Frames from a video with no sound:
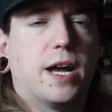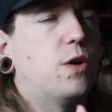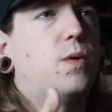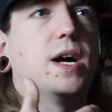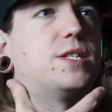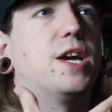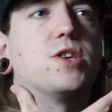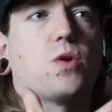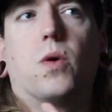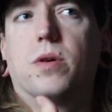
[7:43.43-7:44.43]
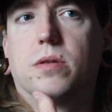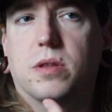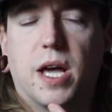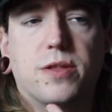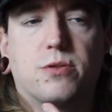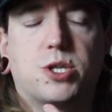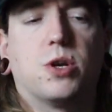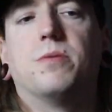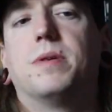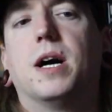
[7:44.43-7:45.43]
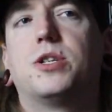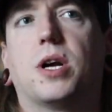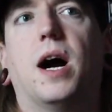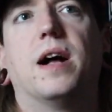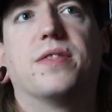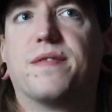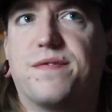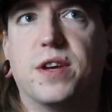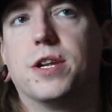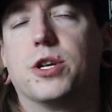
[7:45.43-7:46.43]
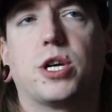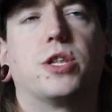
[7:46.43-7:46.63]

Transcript: I don't want to taste oiled leather so much on the finish.